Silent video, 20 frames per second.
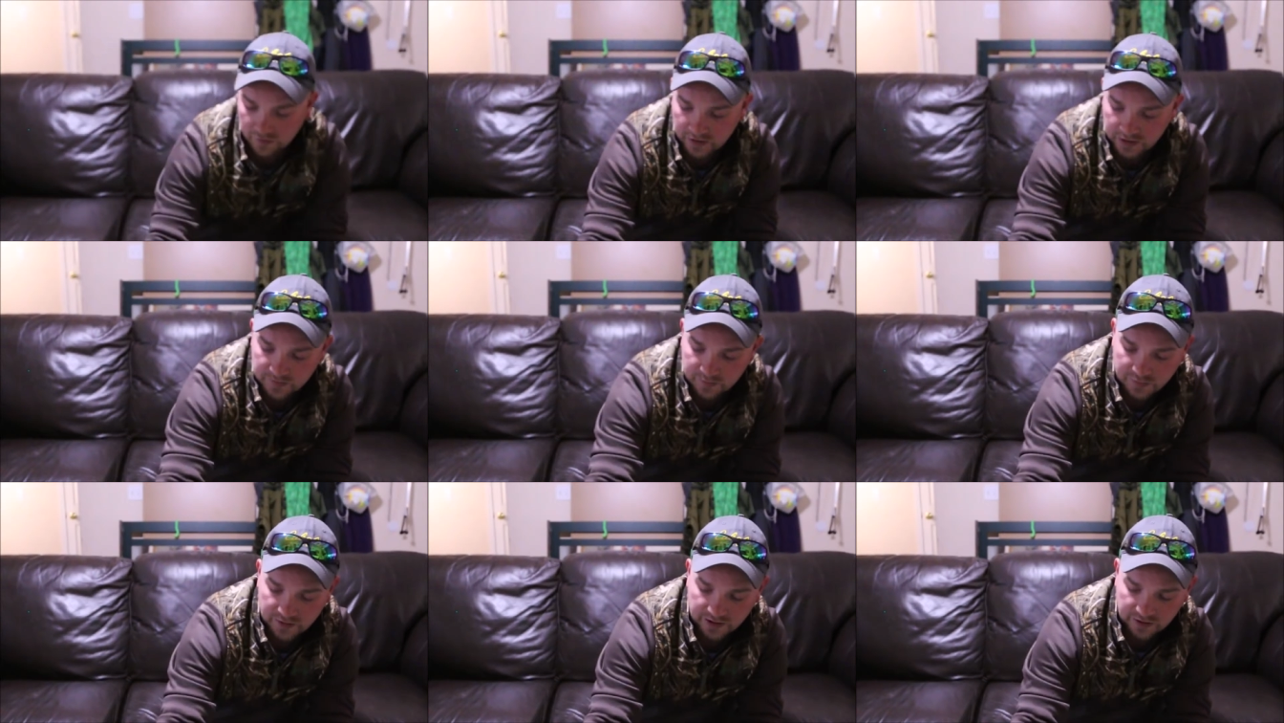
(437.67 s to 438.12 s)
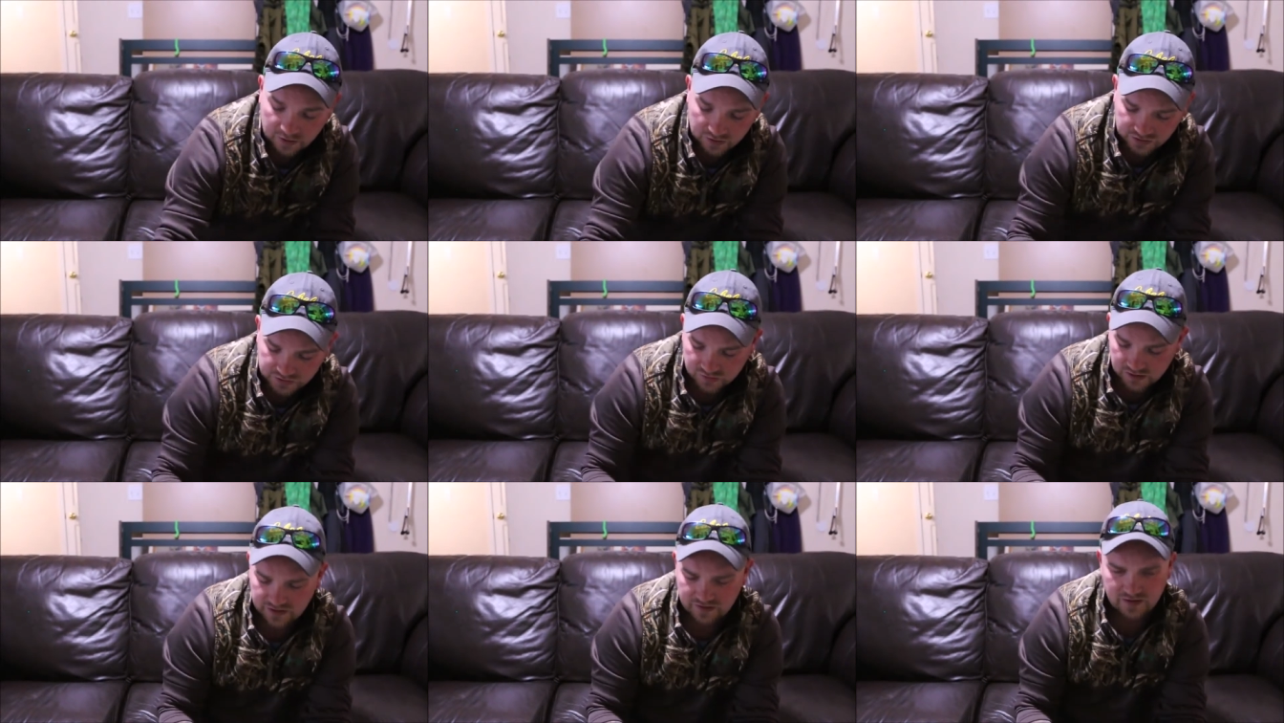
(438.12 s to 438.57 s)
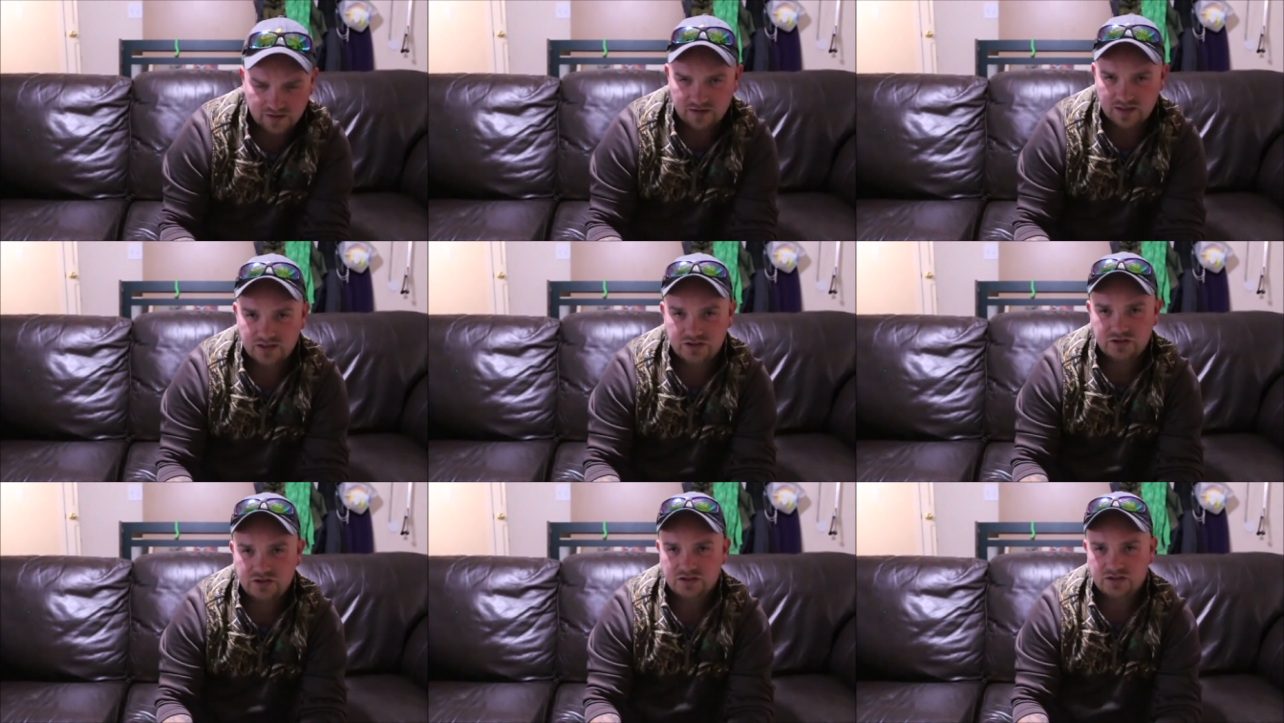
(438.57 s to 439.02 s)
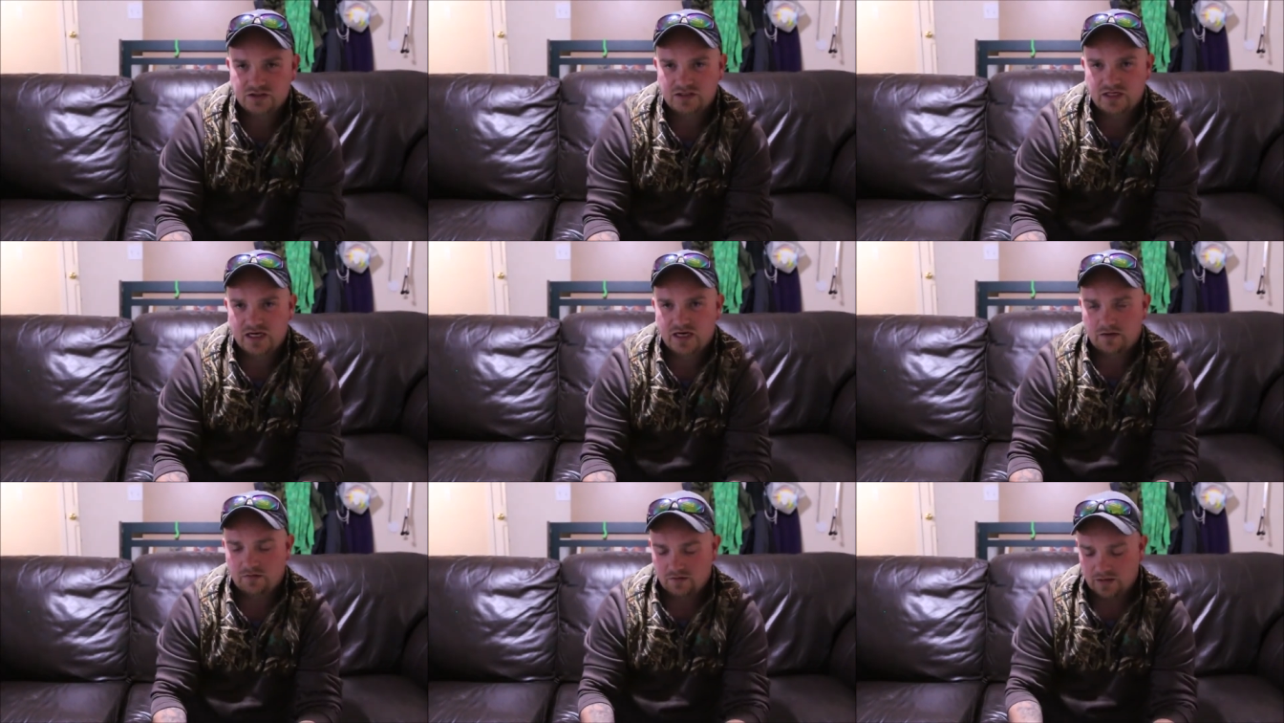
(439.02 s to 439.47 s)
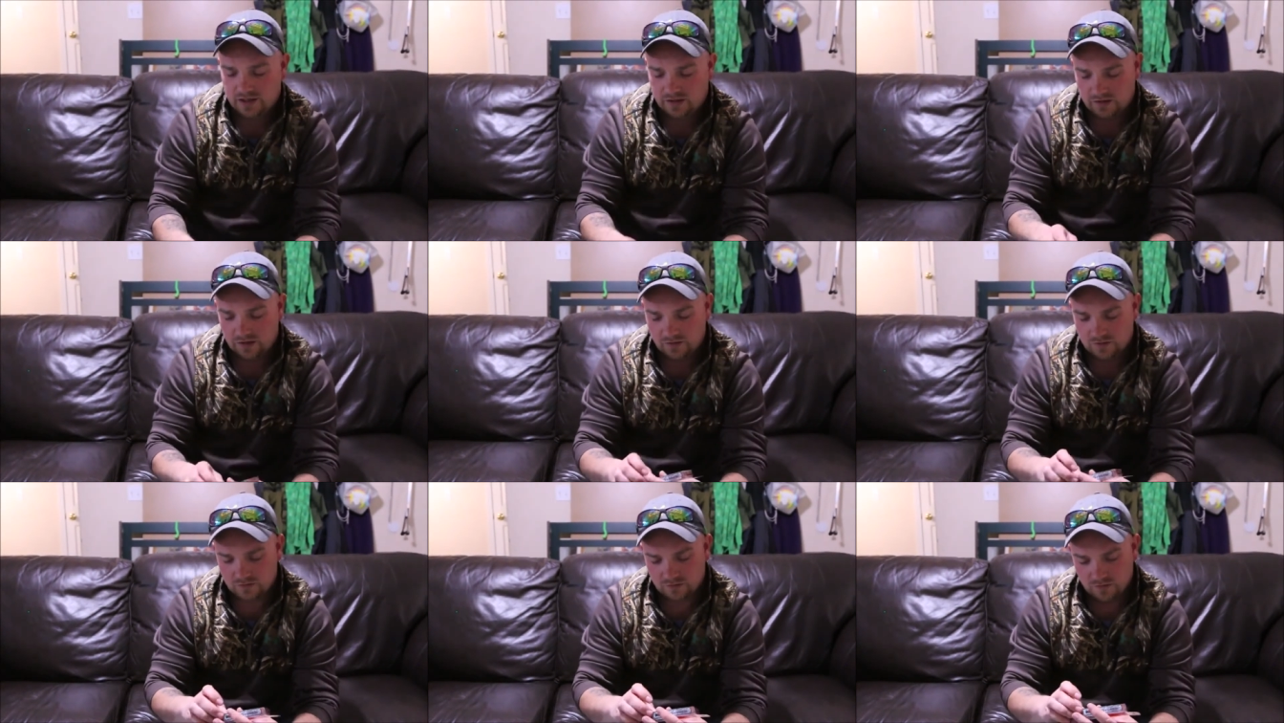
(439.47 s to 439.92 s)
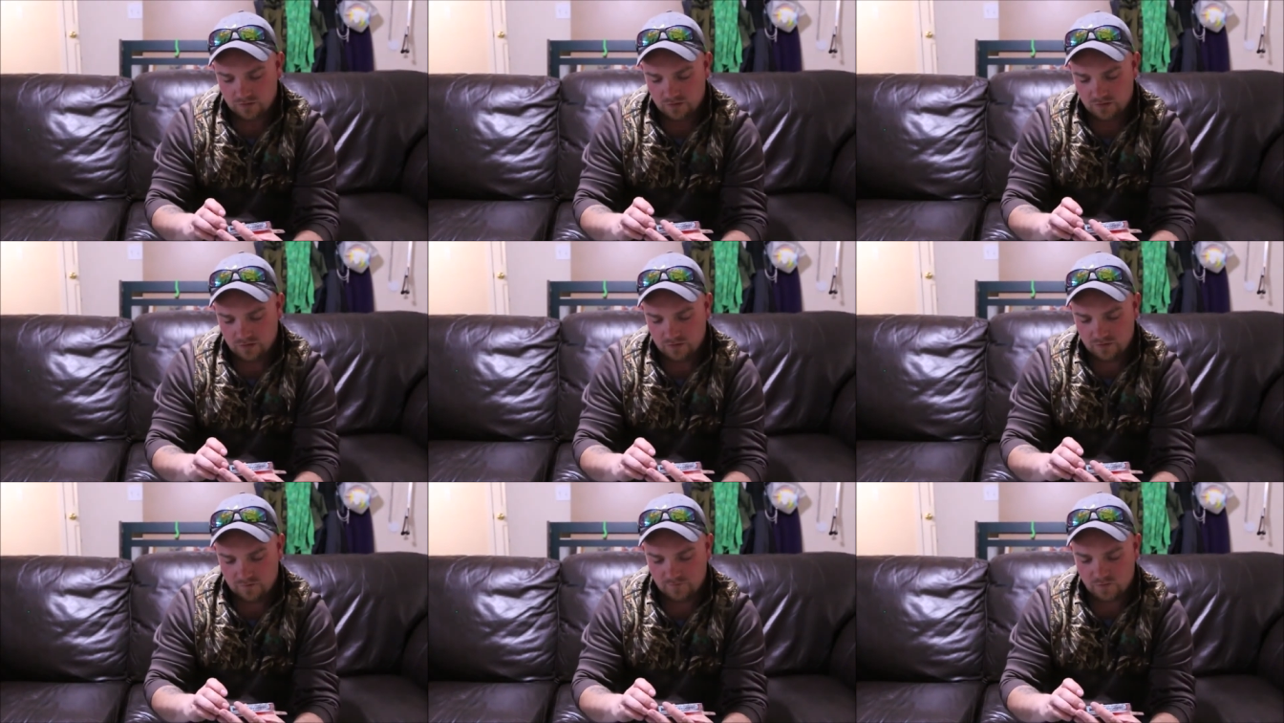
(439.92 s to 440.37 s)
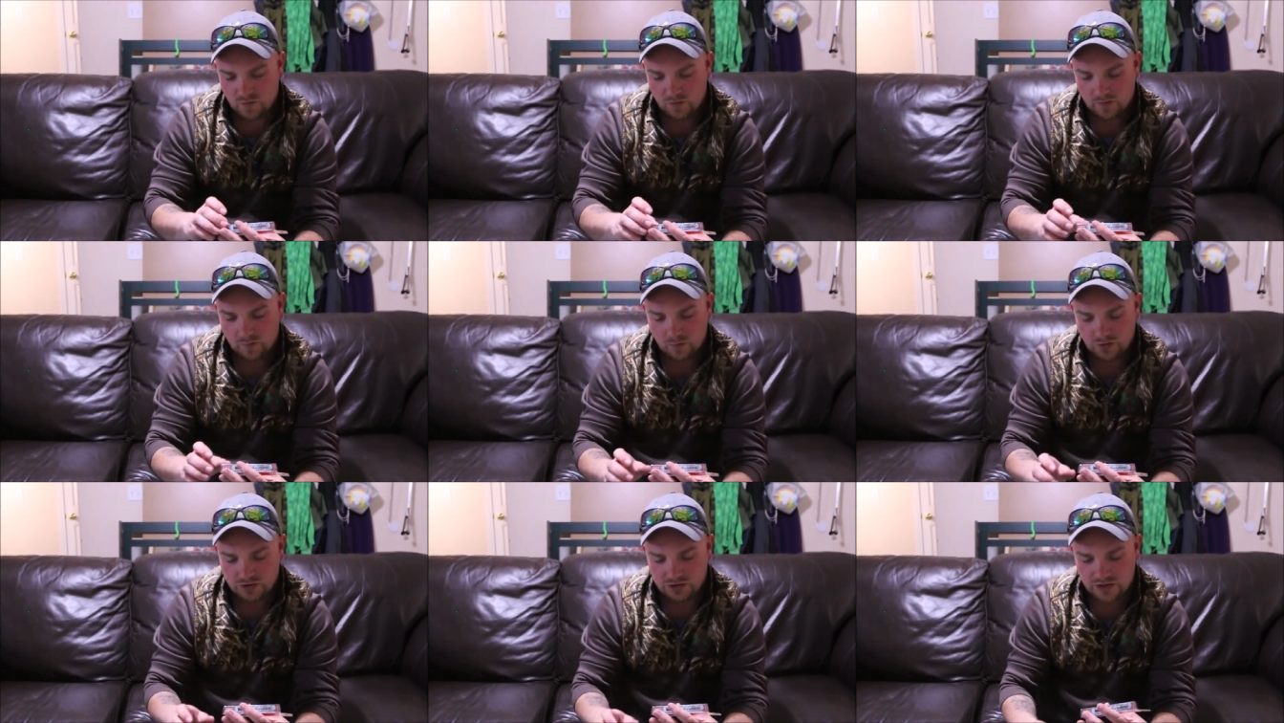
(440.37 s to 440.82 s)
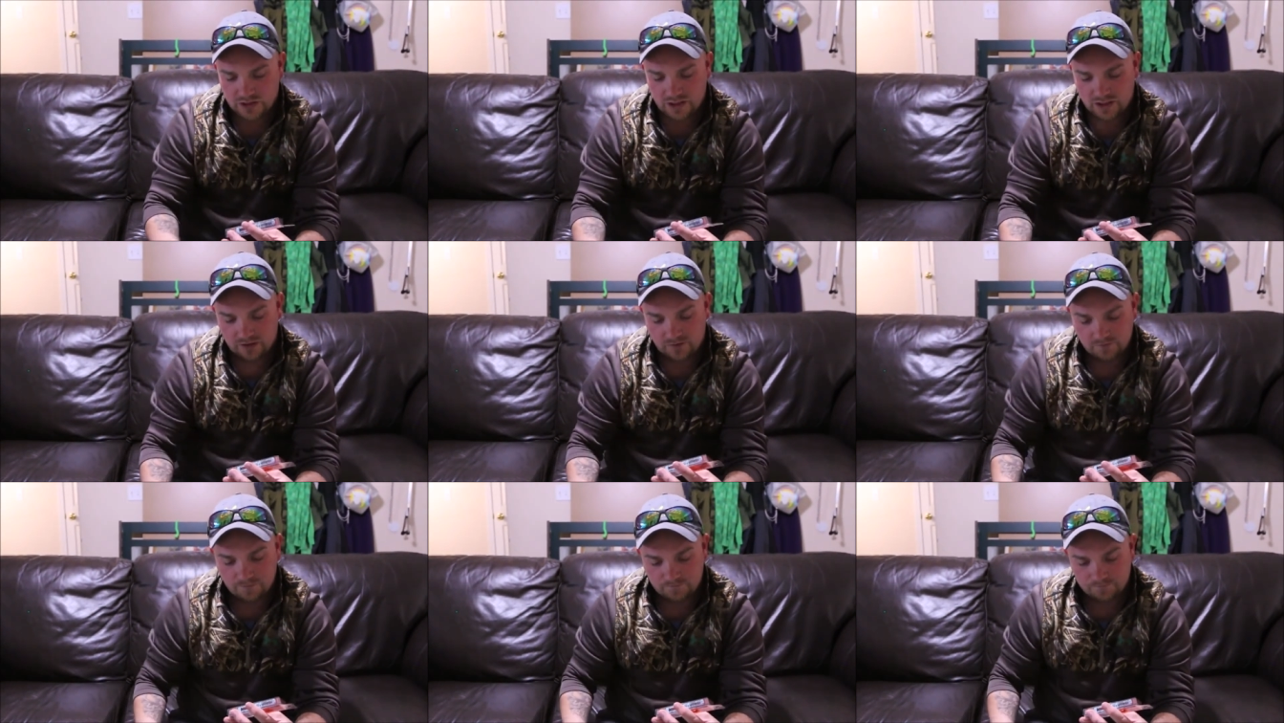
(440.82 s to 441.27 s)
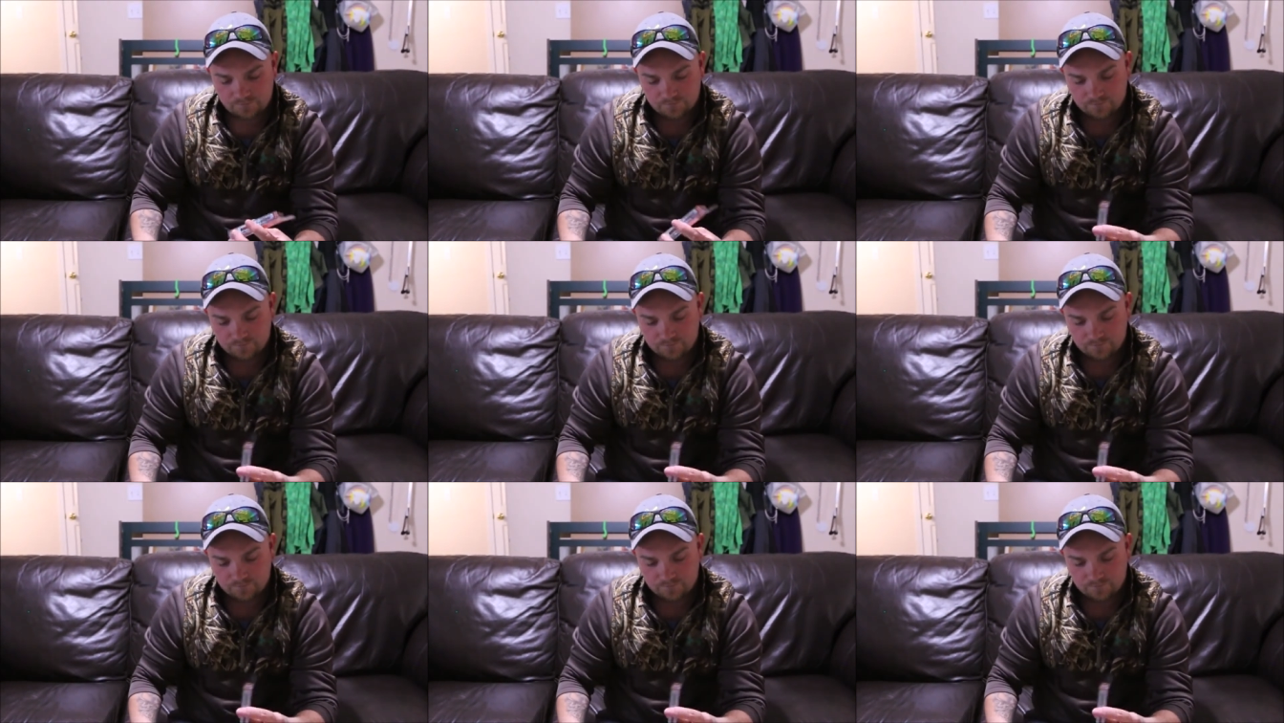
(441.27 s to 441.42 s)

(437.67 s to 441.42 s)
or any bigger, so I think that's just kind of like the only ones you get.